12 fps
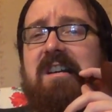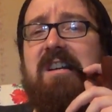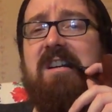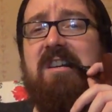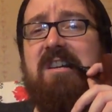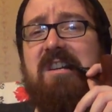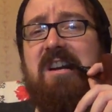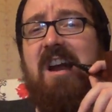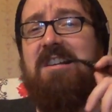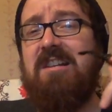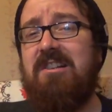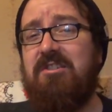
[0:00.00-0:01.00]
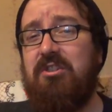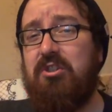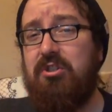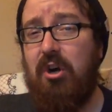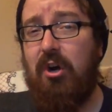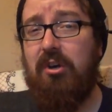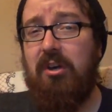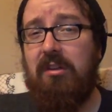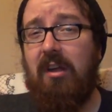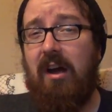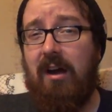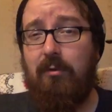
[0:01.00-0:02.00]
It's, it's actually shocking
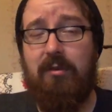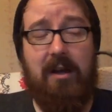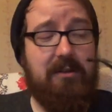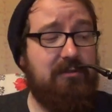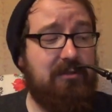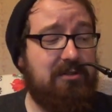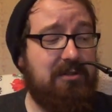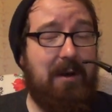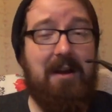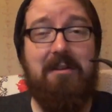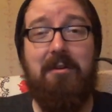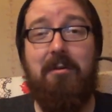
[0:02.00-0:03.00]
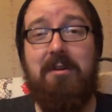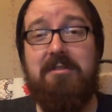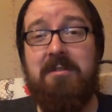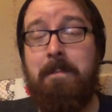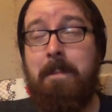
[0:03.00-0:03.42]
how nice this tobacco is.